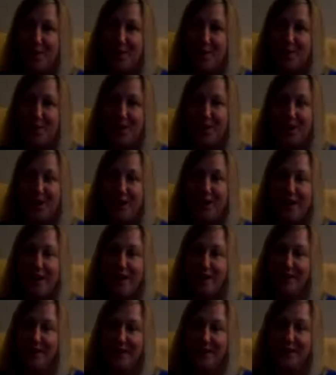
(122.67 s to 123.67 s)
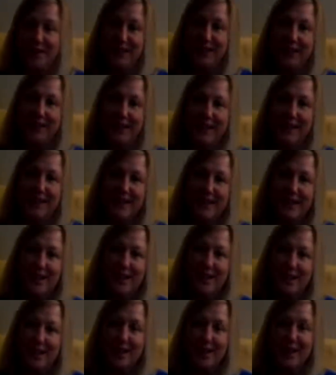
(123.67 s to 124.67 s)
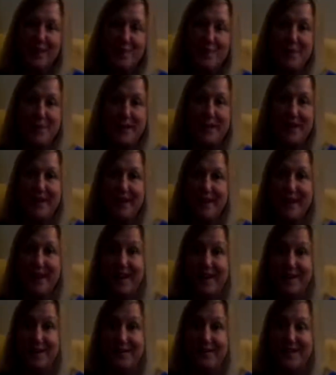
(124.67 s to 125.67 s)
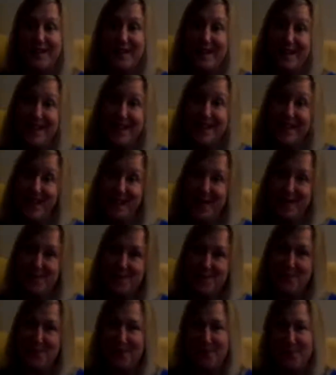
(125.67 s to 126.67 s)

or admitting that you need help.